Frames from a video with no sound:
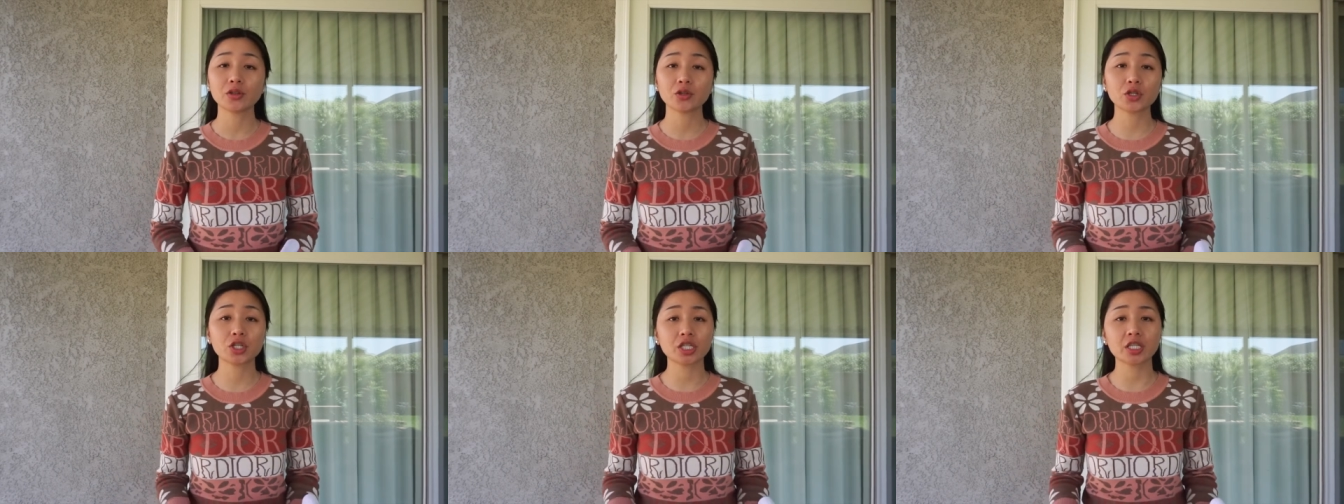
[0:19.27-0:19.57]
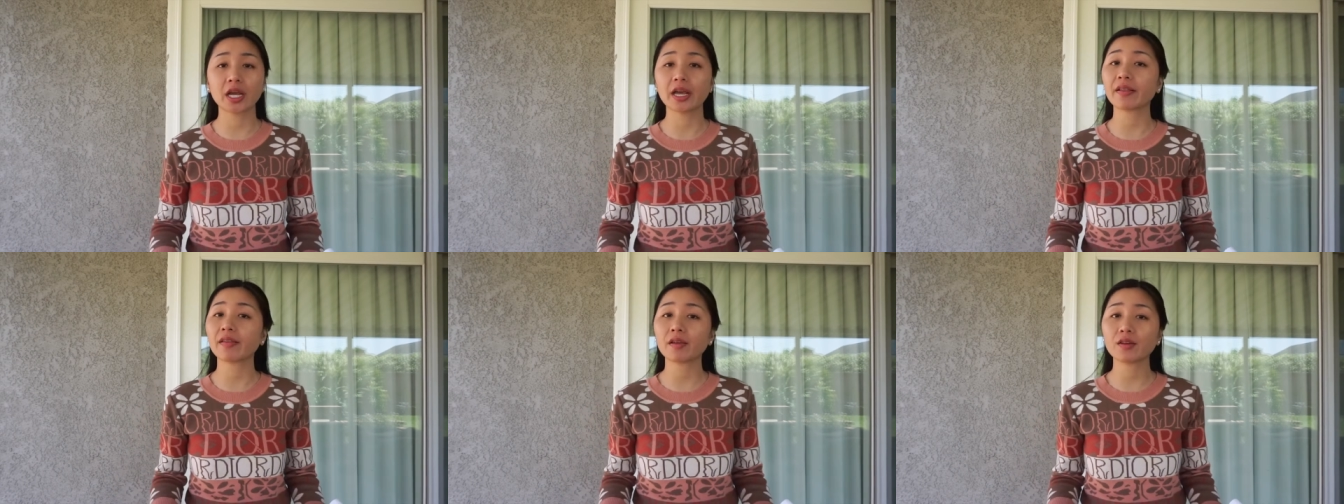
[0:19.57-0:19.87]
to
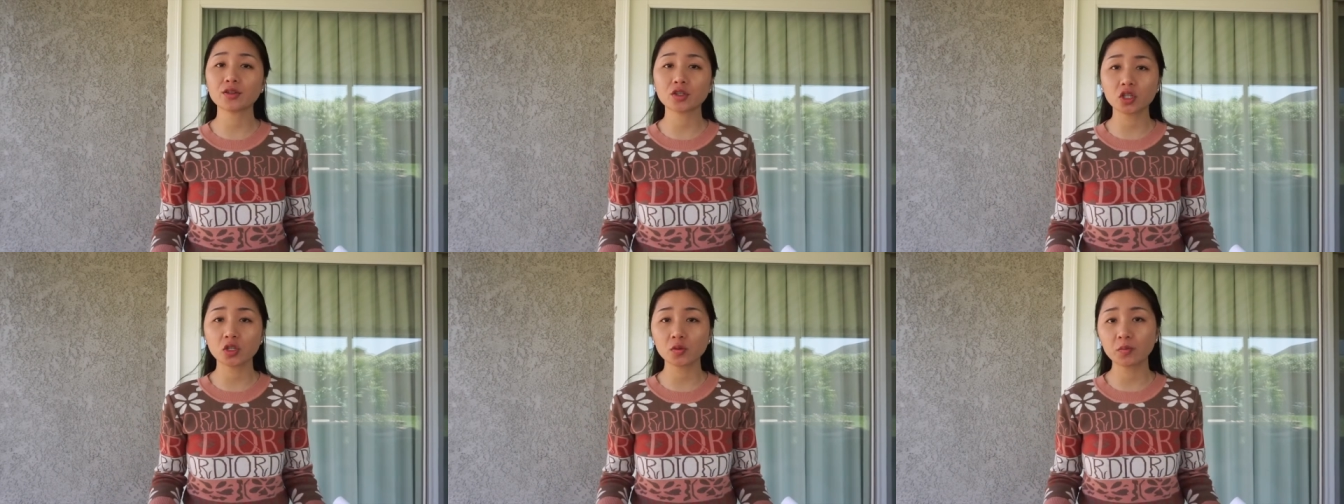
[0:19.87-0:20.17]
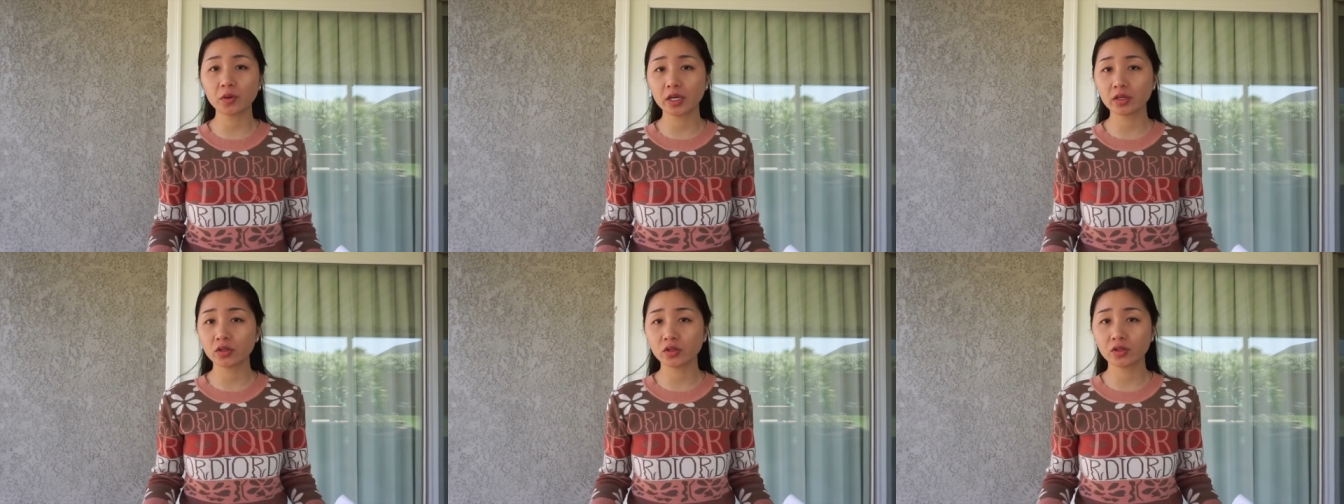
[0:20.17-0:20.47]
share their
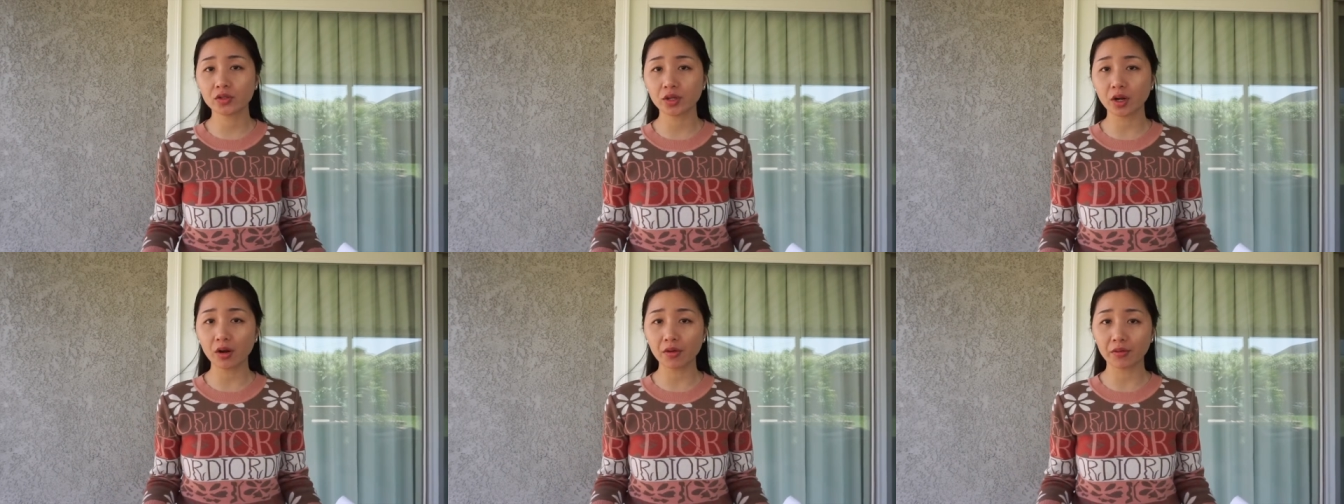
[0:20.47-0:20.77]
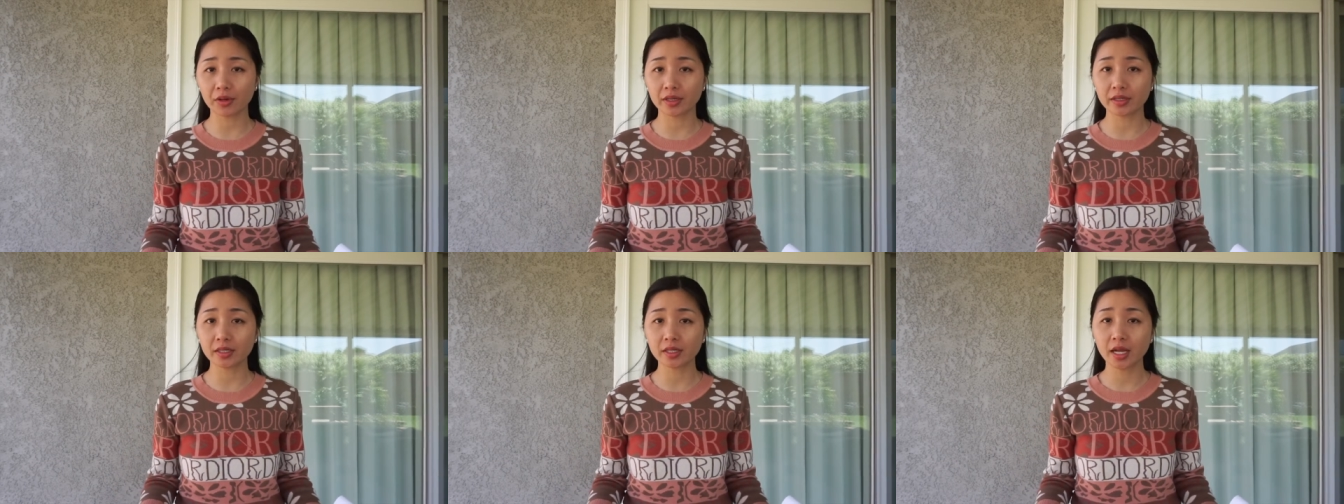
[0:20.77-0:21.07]
CPA
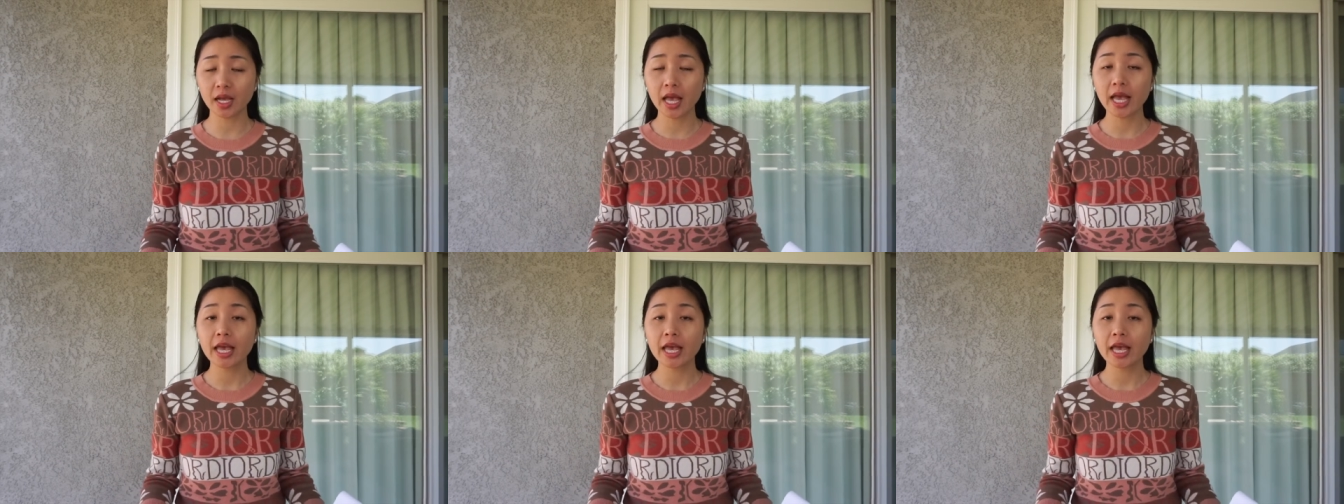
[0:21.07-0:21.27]
stories.